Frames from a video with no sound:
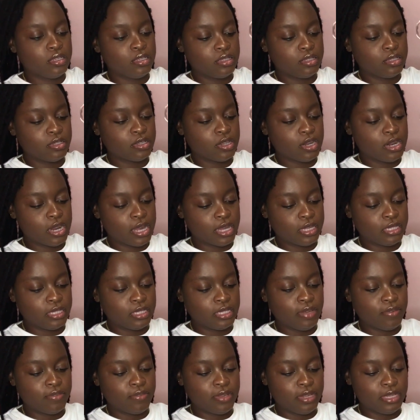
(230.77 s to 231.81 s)
So let's
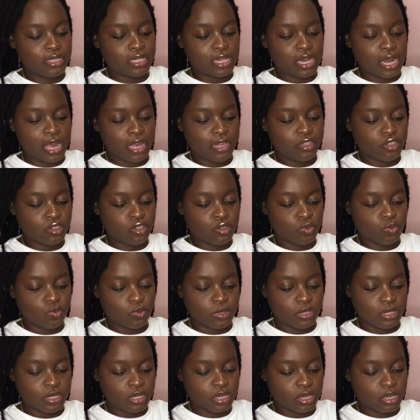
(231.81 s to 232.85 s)
see these lights
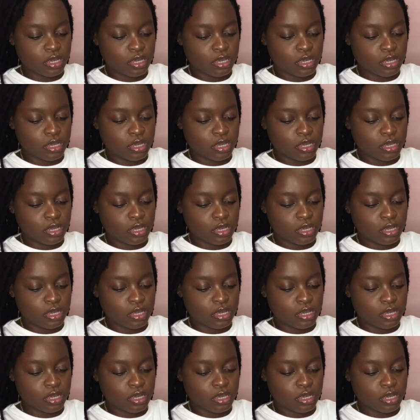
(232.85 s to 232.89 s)
work.